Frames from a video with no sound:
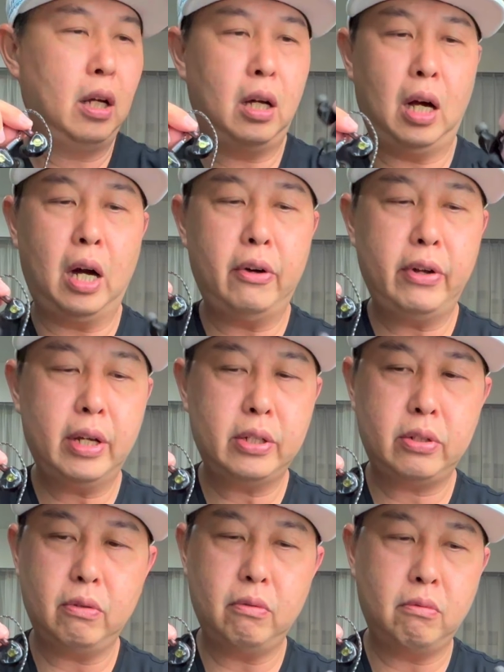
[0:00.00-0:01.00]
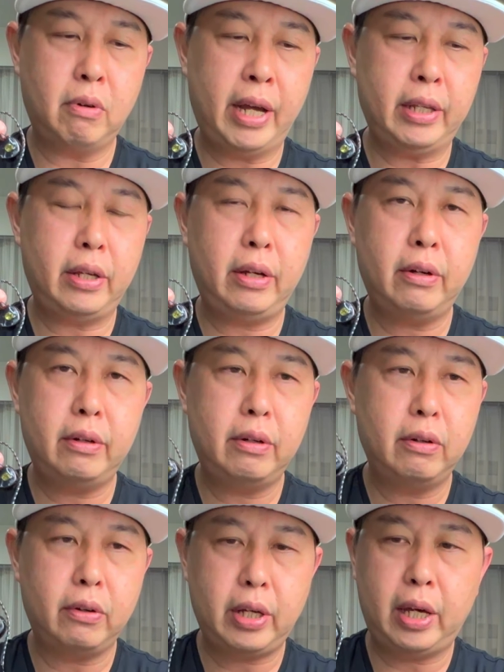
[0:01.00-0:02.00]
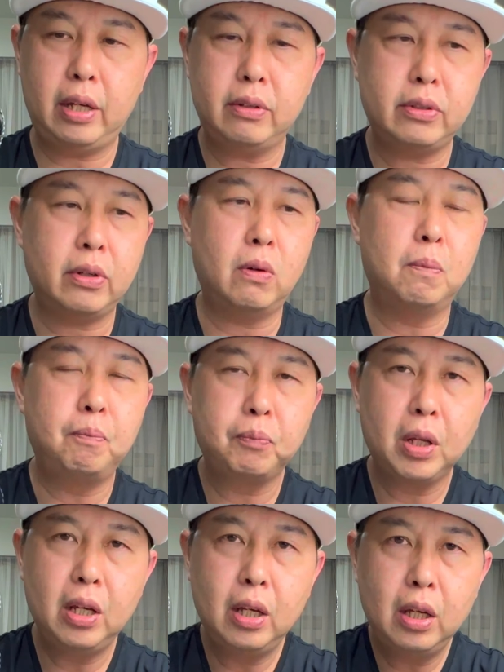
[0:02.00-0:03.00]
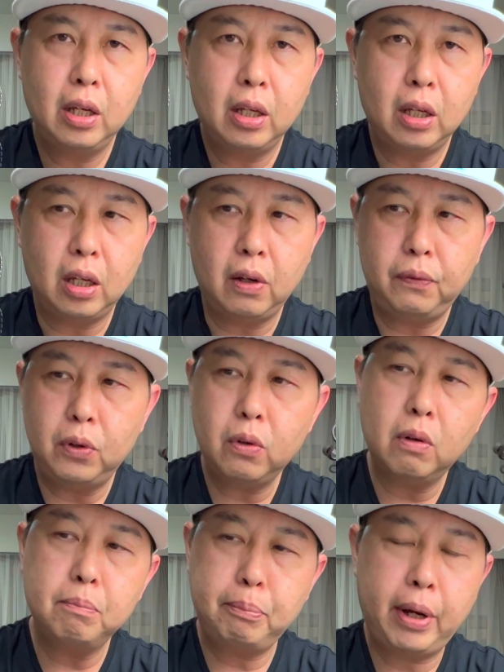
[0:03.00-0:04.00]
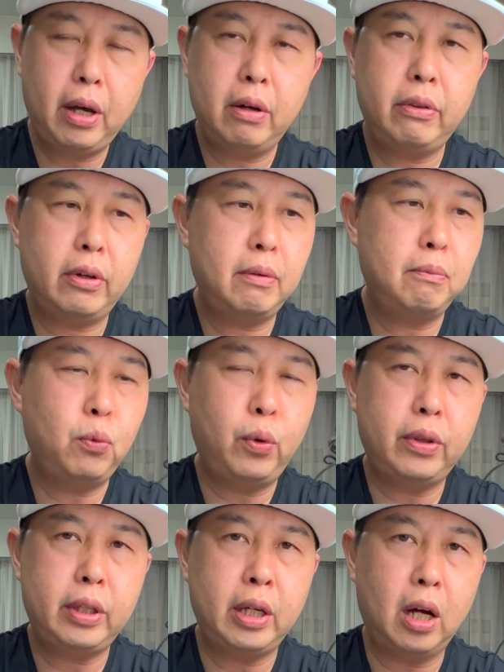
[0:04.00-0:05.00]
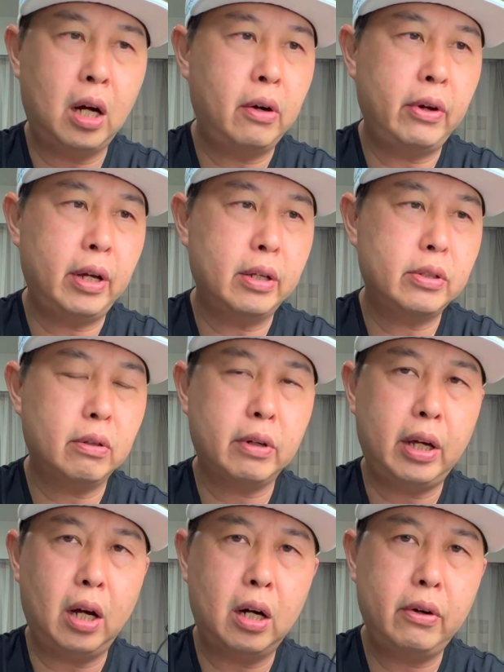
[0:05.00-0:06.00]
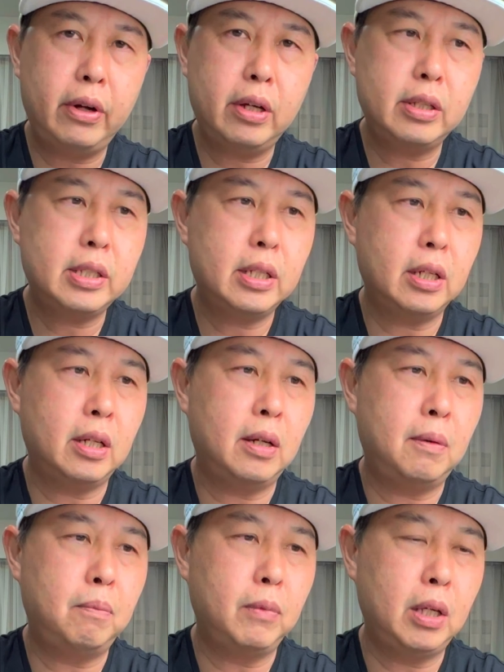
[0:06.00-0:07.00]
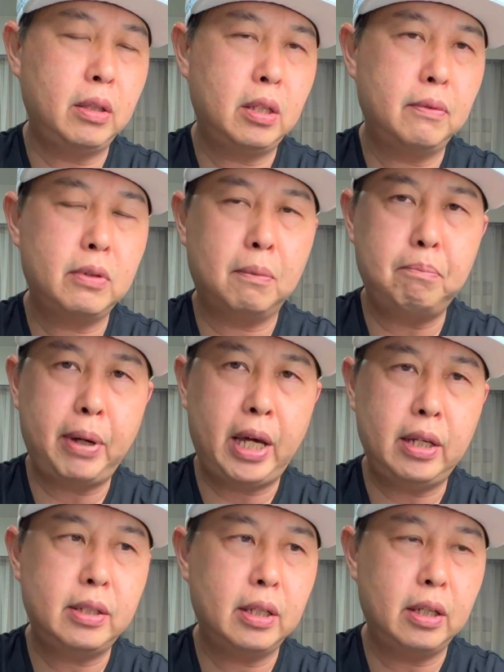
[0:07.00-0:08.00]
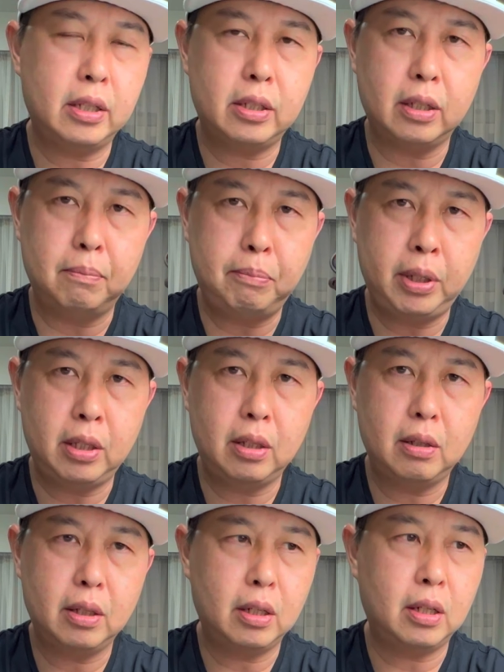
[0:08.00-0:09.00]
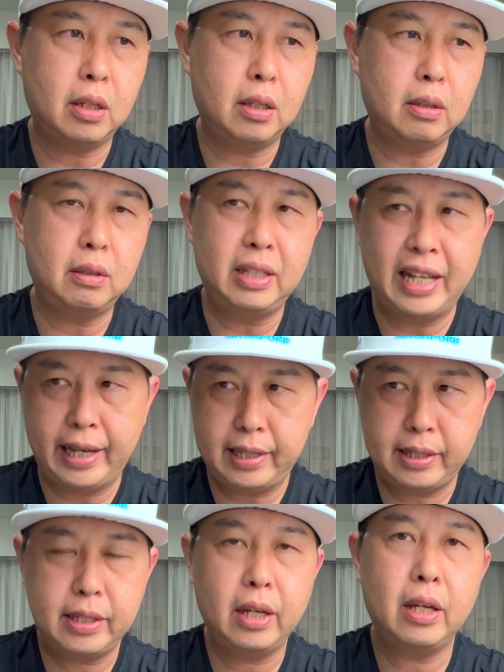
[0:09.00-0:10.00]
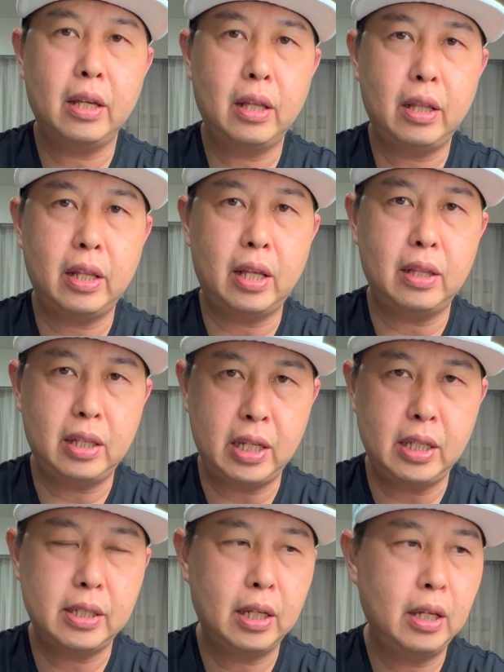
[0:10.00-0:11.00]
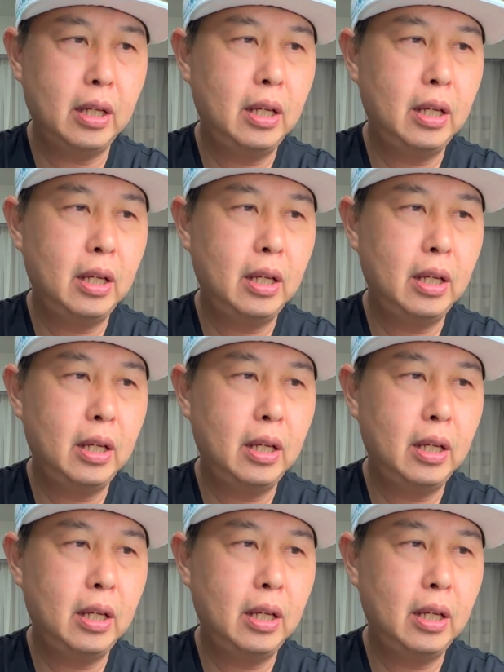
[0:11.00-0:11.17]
Arias right here. Okay, so if you compare them with the Arias, okay, Arias in terms of bass is a bit less than these.